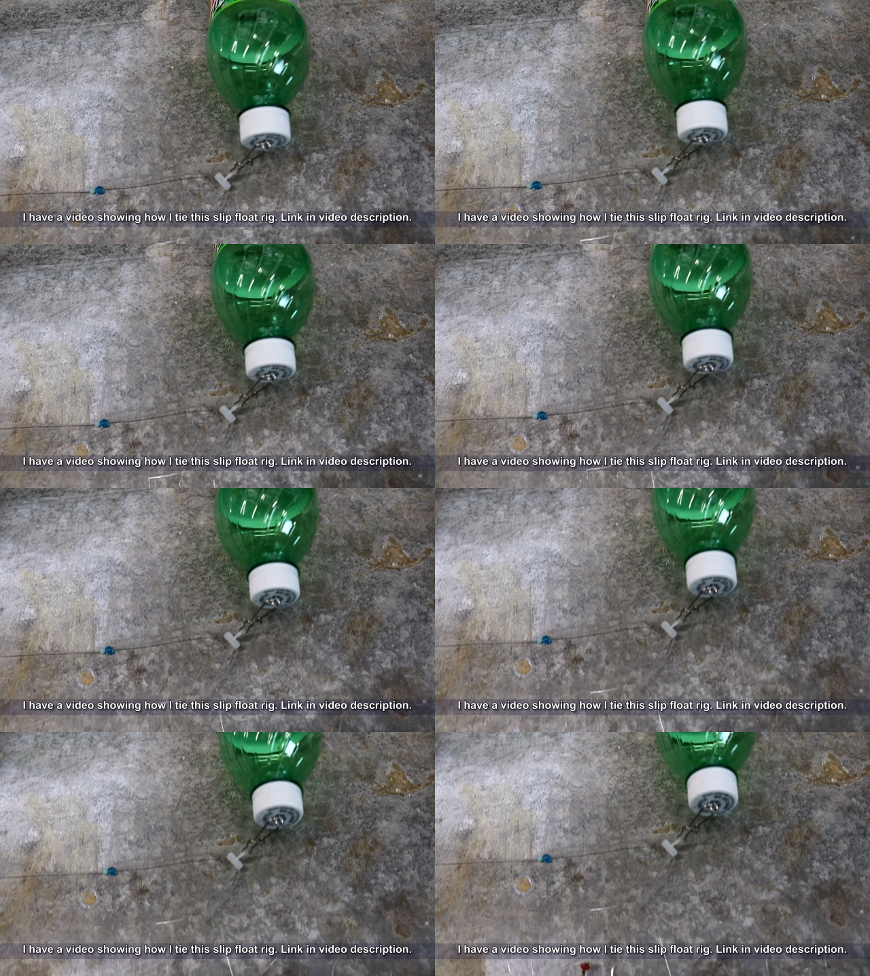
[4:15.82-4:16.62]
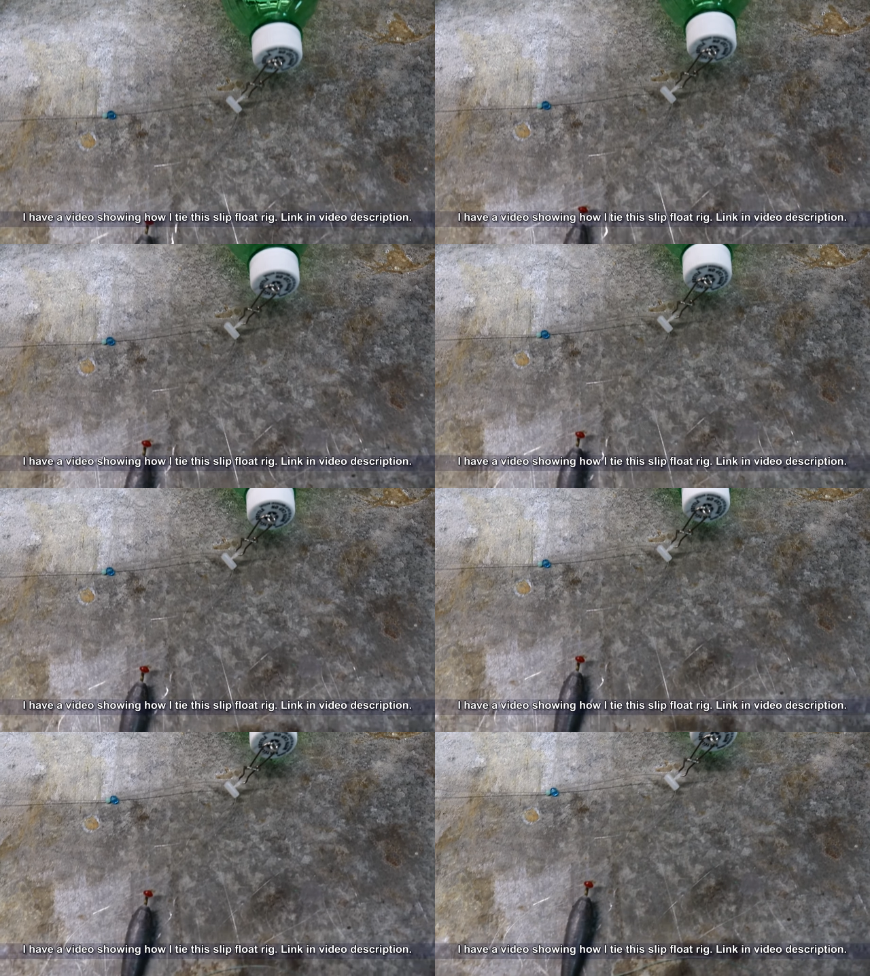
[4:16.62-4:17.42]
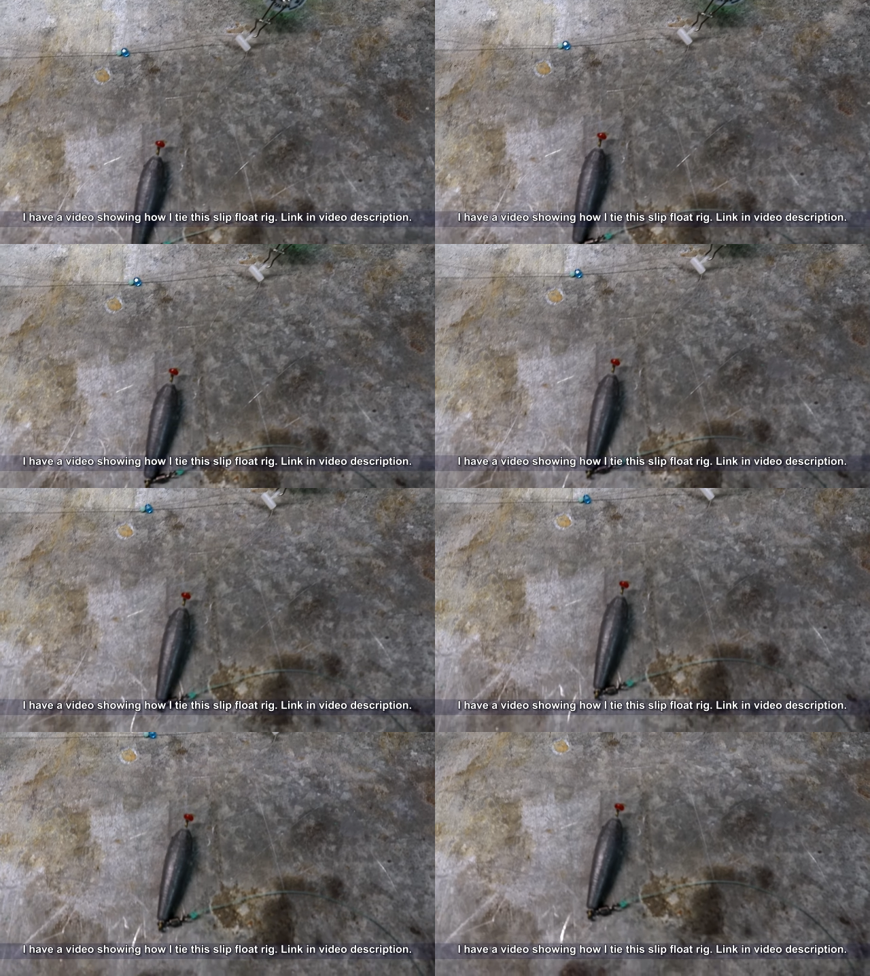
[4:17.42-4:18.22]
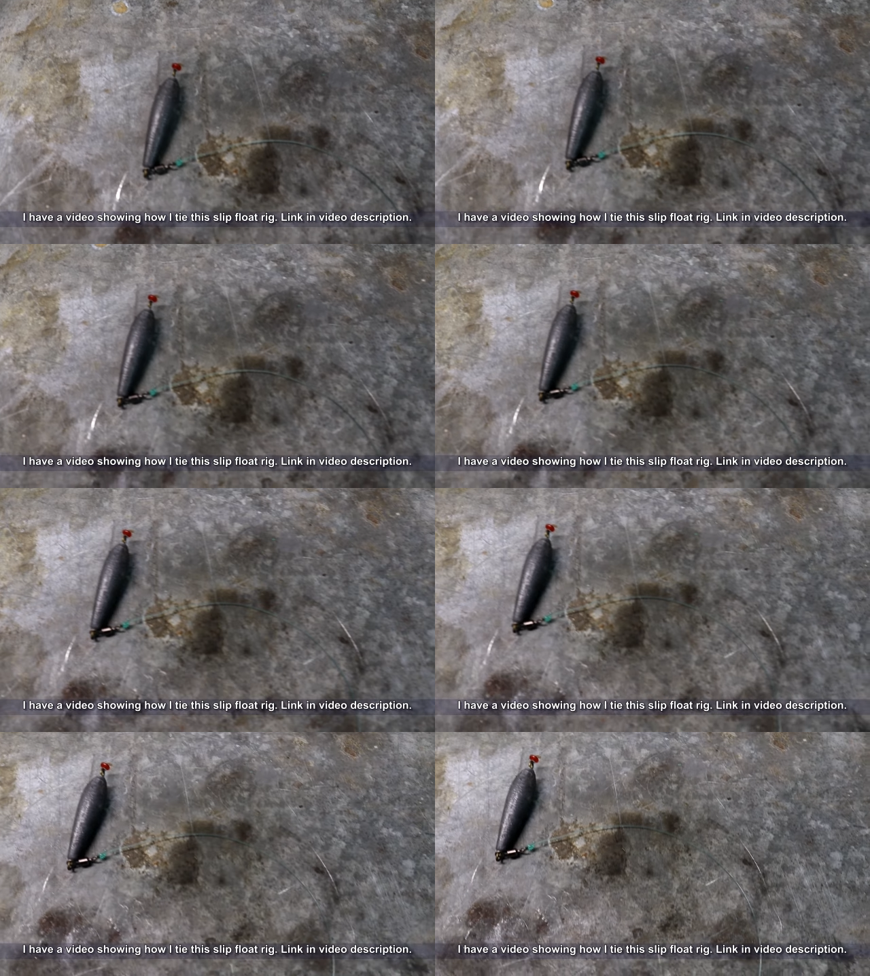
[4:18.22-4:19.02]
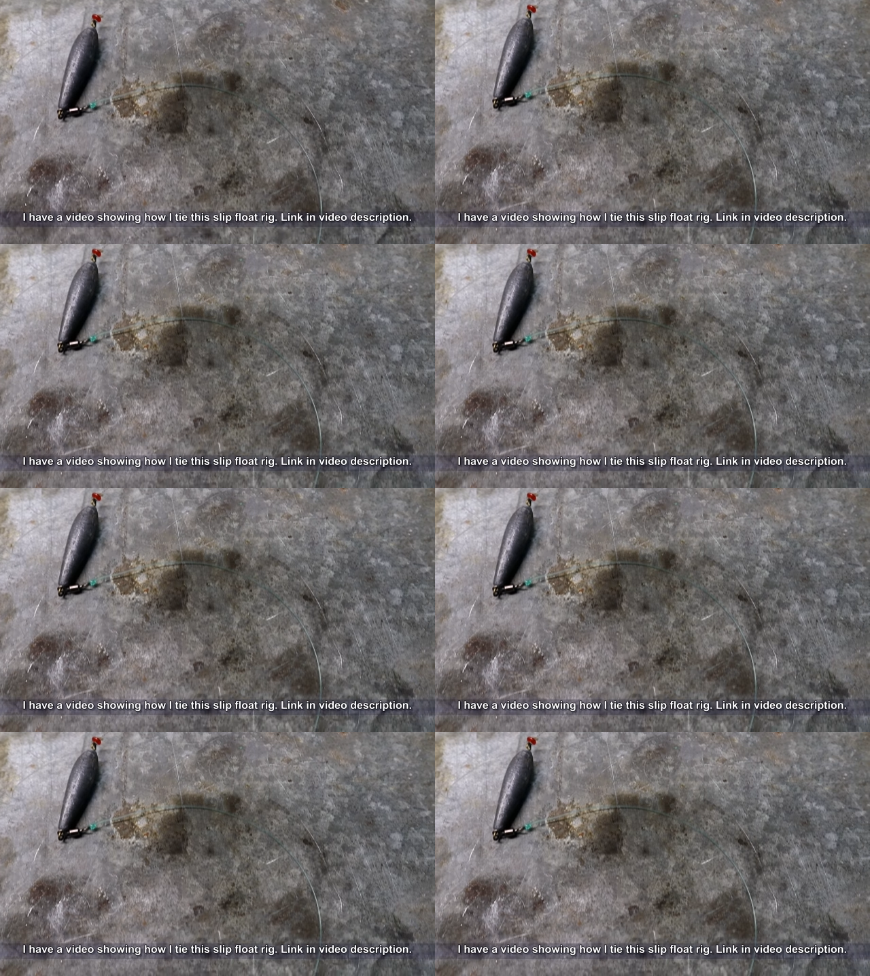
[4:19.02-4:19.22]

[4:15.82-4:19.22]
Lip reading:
[unreadable: no face in view]